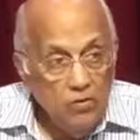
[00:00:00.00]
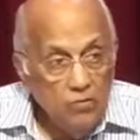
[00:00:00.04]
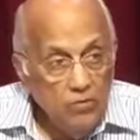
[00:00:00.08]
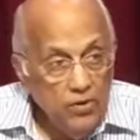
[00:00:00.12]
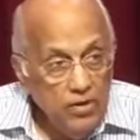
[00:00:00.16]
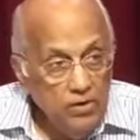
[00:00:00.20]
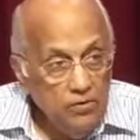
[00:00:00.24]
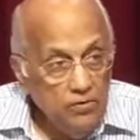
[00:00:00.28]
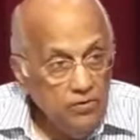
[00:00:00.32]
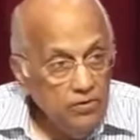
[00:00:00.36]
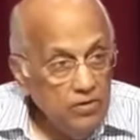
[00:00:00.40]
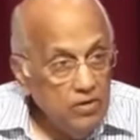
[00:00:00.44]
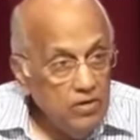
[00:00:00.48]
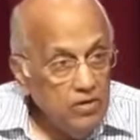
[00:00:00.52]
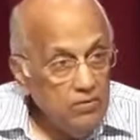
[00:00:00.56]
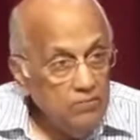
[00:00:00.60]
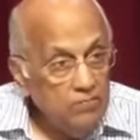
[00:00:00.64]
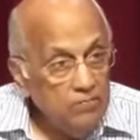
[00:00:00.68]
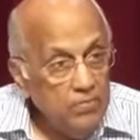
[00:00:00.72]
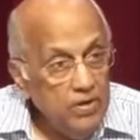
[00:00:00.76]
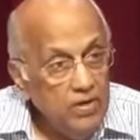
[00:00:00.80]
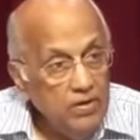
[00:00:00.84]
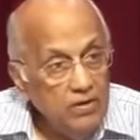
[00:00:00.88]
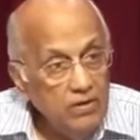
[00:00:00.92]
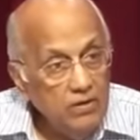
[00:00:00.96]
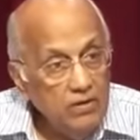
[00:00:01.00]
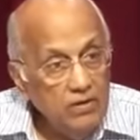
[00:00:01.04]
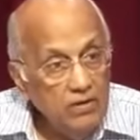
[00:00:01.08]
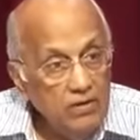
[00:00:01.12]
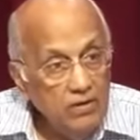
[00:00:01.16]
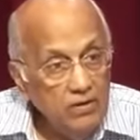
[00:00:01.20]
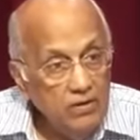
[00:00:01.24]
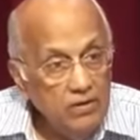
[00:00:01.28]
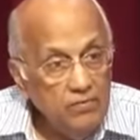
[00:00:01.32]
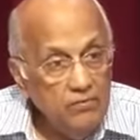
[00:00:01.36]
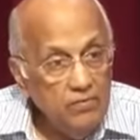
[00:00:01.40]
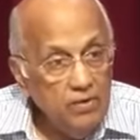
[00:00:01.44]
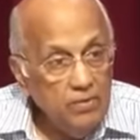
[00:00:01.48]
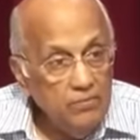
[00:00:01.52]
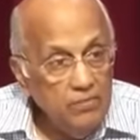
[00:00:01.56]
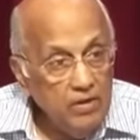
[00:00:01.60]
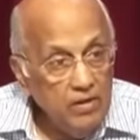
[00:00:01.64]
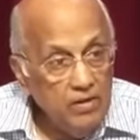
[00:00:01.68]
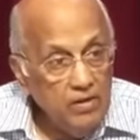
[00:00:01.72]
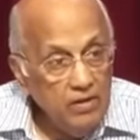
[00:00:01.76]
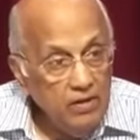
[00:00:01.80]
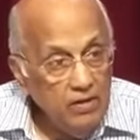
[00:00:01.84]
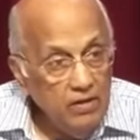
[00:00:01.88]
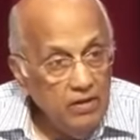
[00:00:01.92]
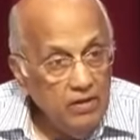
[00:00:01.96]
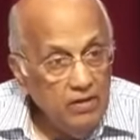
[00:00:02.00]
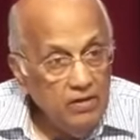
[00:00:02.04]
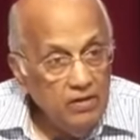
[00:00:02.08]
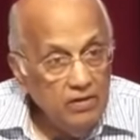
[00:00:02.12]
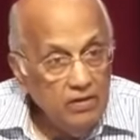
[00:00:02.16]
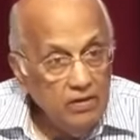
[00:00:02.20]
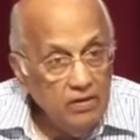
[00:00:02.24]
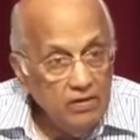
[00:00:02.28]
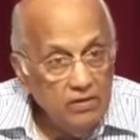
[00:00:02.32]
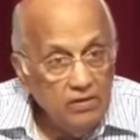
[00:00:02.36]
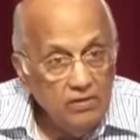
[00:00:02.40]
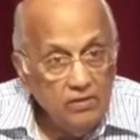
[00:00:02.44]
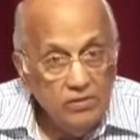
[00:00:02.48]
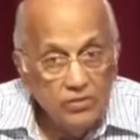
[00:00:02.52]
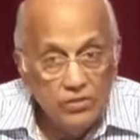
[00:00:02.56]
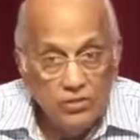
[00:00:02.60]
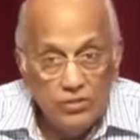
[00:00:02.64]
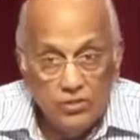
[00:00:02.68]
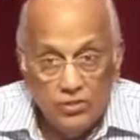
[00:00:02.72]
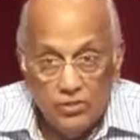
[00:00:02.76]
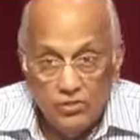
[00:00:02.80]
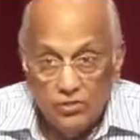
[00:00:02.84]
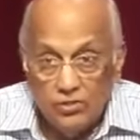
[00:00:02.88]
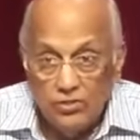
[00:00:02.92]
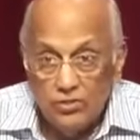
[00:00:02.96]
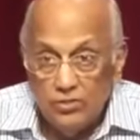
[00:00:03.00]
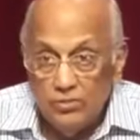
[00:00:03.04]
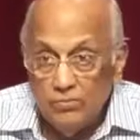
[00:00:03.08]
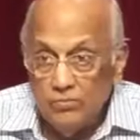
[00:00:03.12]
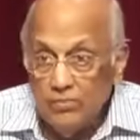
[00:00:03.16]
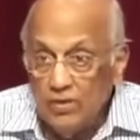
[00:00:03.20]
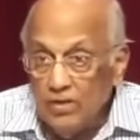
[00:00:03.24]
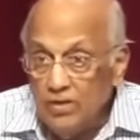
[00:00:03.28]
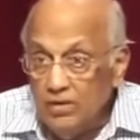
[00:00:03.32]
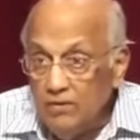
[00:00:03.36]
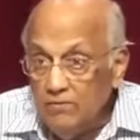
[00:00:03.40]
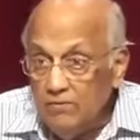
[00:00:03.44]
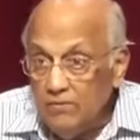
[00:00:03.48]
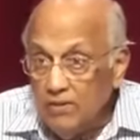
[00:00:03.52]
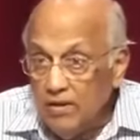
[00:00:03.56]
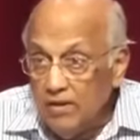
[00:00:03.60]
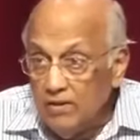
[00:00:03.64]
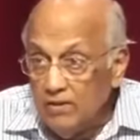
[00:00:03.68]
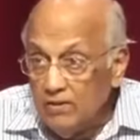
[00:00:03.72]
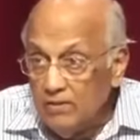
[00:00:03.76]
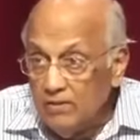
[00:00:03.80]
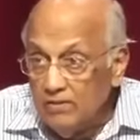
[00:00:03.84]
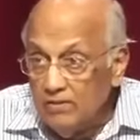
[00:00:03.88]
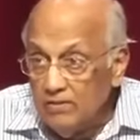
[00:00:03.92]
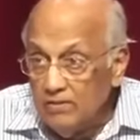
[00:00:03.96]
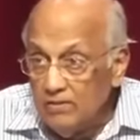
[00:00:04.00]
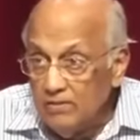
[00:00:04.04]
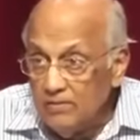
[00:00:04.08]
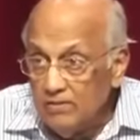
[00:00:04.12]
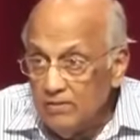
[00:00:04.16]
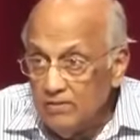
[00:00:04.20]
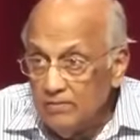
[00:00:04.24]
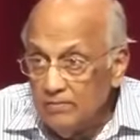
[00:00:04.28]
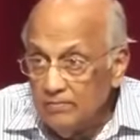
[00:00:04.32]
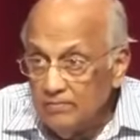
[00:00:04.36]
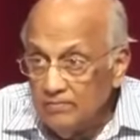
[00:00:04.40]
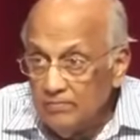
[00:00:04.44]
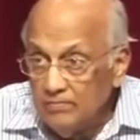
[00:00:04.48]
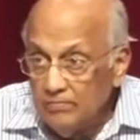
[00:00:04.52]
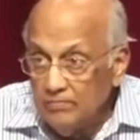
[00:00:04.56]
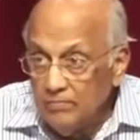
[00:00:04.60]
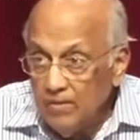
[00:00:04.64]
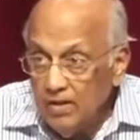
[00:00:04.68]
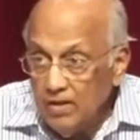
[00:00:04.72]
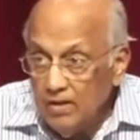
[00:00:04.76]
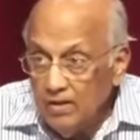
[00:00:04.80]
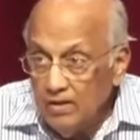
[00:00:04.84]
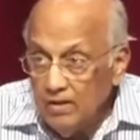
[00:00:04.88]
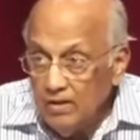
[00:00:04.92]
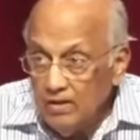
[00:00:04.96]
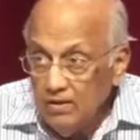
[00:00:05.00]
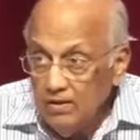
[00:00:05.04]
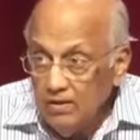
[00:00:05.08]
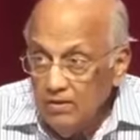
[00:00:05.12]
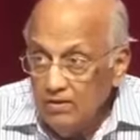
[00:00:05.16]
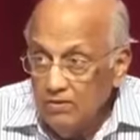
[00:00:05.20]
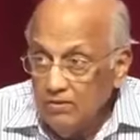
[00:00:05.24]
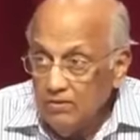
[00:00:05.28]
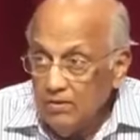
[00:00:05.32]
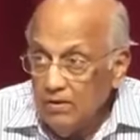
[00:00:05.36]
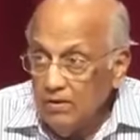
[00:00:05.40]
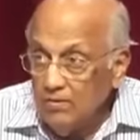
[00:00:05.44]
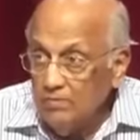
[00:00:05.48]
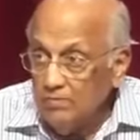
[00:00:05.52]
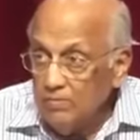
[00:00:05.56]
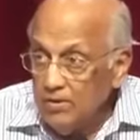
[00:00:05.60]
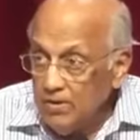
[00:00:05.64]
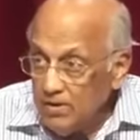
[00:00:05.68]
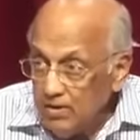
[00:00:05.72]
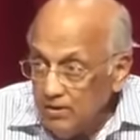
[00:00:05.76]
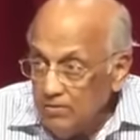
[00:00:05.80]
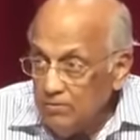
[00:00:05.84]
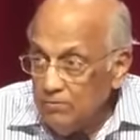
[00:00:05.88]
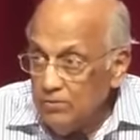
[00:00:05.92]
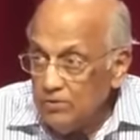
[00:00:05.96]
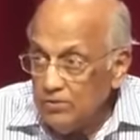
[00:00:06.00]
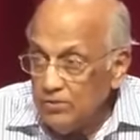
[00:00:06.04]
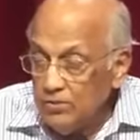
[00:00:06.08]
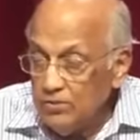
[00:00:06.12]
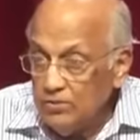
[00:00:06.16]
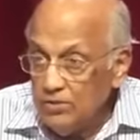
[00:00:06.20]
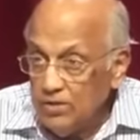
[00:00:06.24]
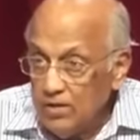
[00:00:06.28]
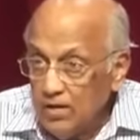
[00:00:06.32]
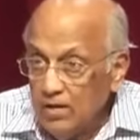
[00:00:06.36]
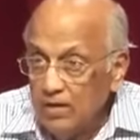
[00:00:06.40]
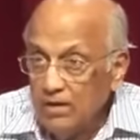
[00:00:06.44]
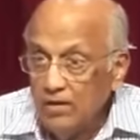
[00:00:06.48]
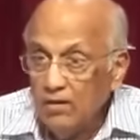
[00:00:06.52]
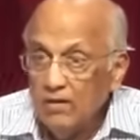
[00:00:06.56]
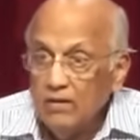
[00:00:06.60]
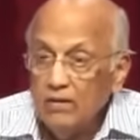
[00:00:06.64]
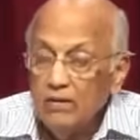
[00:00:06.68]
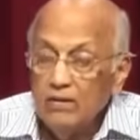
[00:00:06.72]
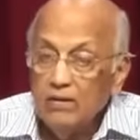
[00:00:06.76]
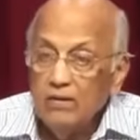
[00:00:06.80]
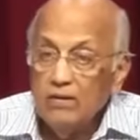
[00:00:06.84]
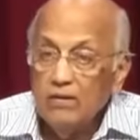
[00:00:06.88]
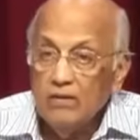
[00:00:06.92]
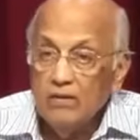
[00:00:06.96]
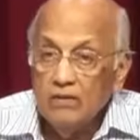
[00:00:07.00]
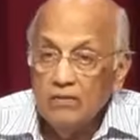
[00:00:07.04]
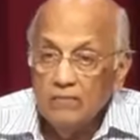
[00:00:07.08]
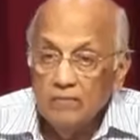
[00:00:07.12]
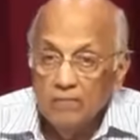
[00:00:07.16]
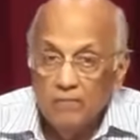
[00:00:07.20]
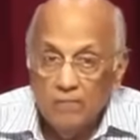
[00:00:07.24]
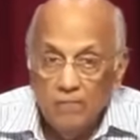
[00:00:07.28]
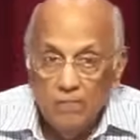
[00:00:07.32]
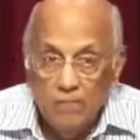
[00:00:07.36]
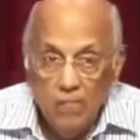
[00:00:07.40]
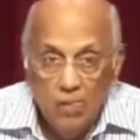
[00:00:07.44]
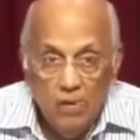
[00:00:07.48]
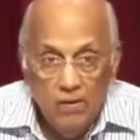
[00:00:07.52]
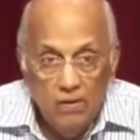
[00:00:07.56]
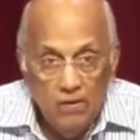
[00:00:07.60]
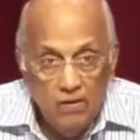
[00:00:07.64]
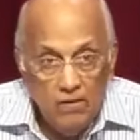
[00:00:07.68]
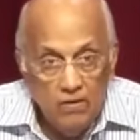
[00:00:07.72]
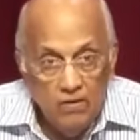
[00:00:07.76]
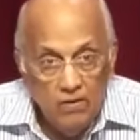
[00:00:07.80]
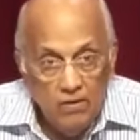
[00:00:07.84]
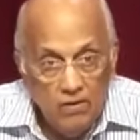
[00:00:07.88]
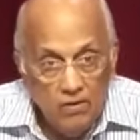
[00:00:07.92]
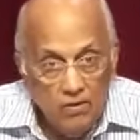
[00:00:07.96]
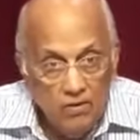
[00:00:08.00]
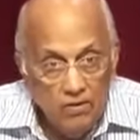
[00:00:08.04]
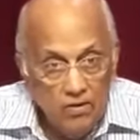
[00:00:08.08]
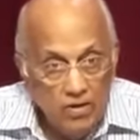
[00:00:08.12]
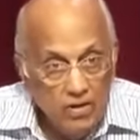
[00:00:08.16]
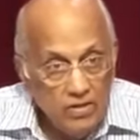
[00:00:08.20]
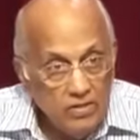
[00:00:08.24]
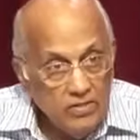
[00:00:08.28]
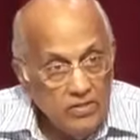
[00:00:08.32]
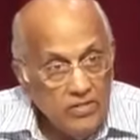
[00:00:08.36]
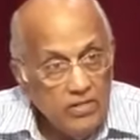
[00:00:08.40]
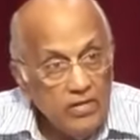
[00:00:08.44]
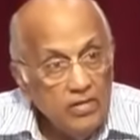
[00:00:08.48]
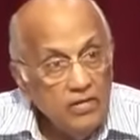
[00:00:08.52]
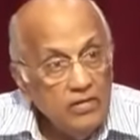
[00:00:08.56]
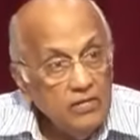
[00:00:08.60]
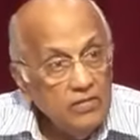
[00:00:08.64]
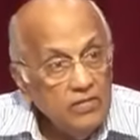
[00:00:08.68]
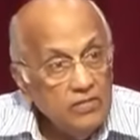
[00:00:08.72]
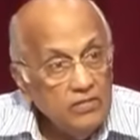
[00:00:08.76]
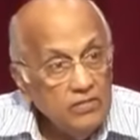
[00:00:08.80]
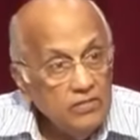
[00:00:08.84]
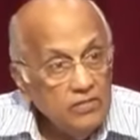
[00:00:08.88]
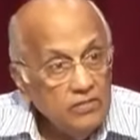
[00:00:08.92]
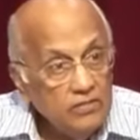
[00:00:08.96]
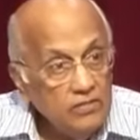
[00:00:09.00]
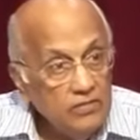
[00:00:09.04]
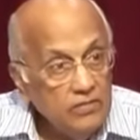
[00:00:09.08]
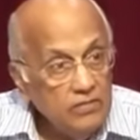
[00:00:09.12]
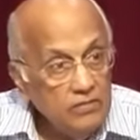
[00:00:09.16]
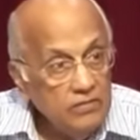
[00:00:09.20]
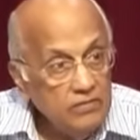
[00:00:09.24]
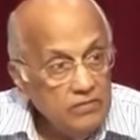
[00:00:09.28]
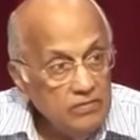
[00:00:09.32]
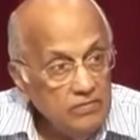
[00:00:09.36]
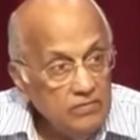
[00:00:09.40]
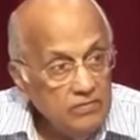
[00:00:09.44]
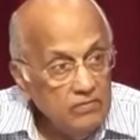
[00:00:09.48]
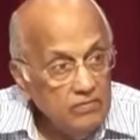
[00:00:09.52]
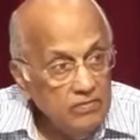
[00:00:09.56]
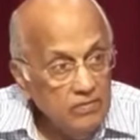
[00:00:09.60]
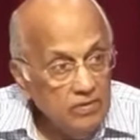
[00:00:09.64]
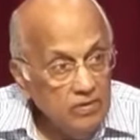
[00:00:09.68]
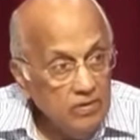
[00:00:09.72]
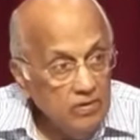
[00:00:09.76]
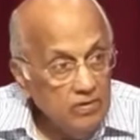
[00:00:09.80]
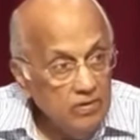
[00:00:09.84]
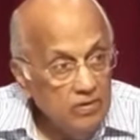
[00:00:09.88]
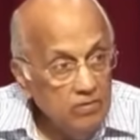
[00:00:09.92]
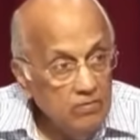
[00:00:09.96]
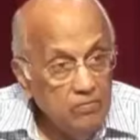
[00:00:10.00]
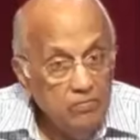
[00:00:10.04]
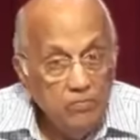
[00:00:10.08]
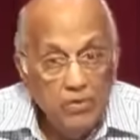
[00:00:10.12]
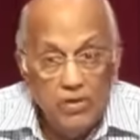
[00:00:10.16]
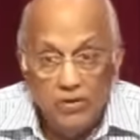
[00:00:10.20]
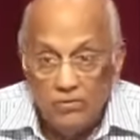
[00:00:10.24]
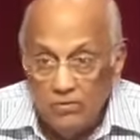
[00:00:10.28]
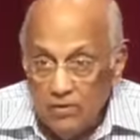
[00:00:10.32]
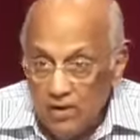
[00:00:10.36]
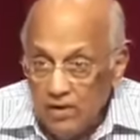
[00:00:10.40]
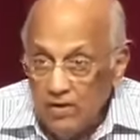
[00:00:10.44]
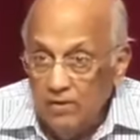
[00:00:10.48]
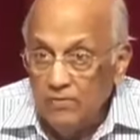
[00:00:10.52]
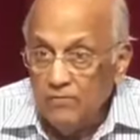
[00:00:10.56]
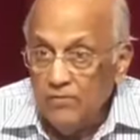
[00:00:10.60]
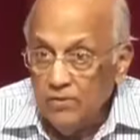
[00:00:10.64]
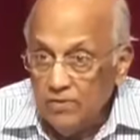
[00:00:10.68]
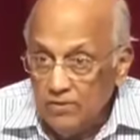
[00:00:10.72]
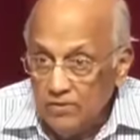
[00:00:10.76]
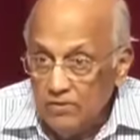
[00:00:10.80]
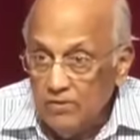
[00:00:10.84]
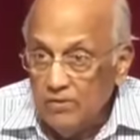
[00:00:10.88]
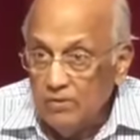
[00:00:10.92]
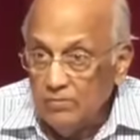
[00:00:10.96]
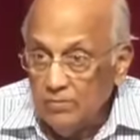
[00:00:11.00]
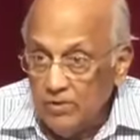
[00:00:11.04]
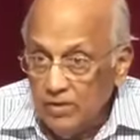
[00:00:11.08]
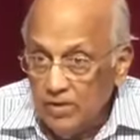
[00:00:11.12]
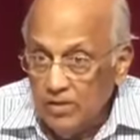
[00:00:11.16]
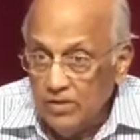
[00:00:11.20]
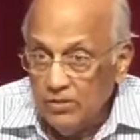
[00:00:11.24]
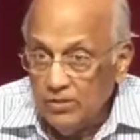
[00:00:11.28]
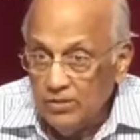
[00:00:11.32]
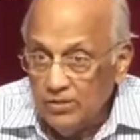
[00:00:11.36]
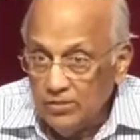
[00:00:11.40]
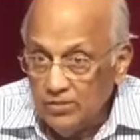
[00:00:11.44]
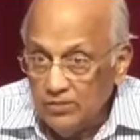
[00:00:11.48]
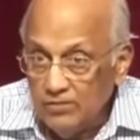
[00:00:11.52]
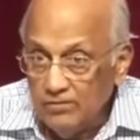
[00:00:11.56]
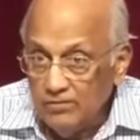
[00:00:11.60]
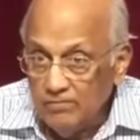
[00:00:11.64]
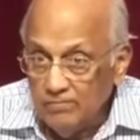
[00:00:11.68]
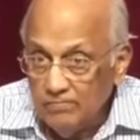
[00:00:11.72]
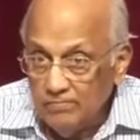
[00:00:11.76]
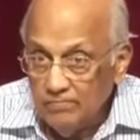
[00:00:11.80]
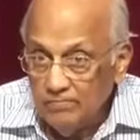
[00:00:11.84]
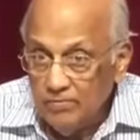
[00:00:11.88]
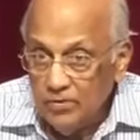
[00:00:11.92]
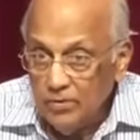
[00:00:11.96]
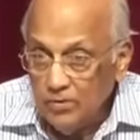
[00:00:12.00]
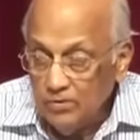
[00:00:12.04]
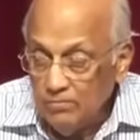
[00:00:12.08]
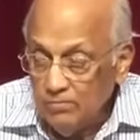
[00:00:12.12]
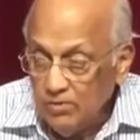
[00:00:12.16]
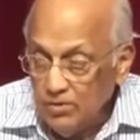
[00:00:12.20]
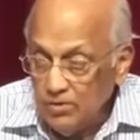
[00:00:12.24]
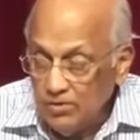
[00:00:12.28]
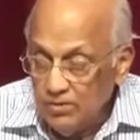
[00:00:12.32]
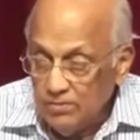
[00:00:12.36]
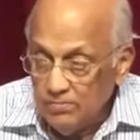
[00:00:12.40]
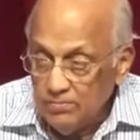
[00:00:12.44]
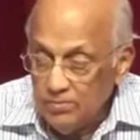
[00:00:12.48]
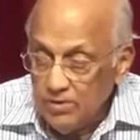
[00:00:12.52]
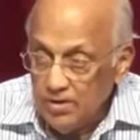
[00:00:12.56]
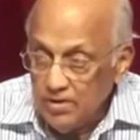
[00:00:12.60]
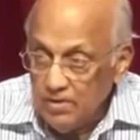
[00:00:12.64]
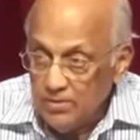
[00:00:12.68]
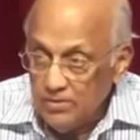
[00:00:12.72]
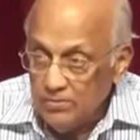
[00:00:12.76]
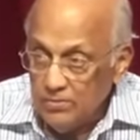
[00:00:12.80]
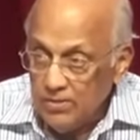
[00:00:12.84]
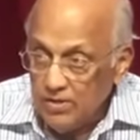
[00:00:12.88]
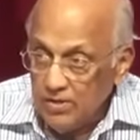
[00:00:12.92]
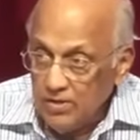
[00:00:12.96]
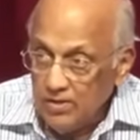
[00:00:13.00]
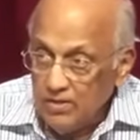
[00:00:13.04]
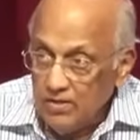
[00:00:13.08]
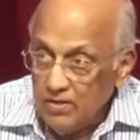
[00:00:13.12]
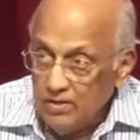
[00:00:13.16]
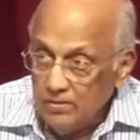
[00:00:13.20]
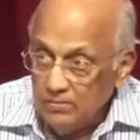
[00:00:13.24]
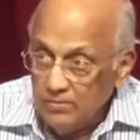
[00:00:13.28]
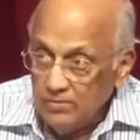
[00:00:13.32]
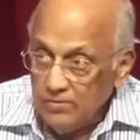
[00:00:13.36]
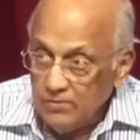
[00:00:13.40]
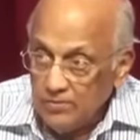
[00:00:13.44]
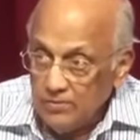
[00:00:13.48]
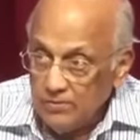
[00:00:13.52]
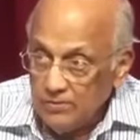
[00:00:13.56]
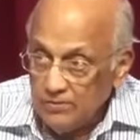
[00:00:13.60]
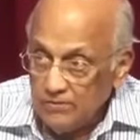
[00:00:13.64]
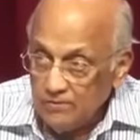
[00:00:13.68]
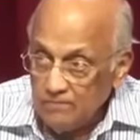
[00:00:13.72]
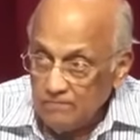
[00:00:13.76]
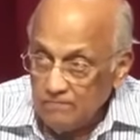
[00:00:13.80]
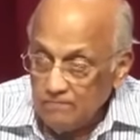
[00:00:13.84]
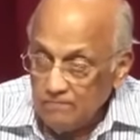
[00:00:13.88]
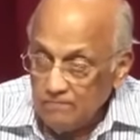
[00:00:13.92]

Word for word: We don't compel everybody in this church to believe that. You can believe what you like. All I say is, be ready for the tribulation. Don't be surprised when it comes.